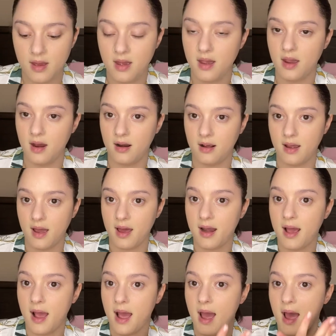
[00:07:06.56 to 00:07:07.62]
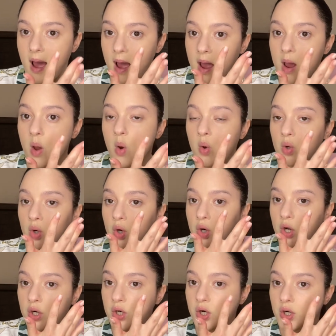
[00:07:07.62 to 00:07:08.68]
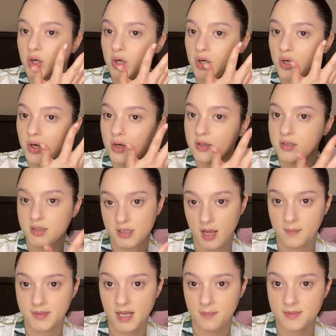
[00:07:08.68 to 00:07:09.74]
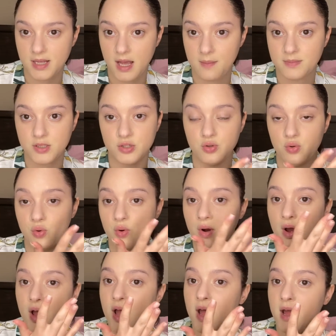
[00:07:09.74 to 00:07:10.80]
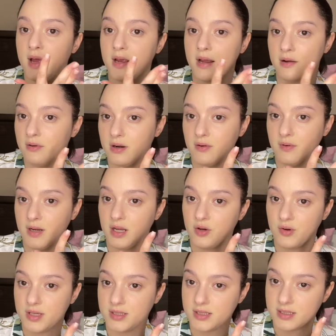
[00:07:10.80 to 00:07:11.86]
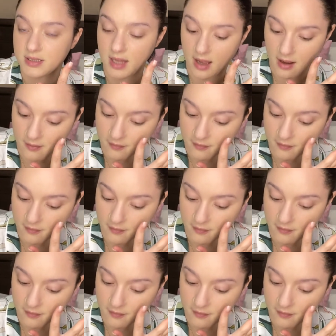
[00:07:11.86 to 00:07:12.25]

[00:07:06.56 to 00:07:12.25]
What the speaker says: And again, I tap tap tap to get rid of any creases that have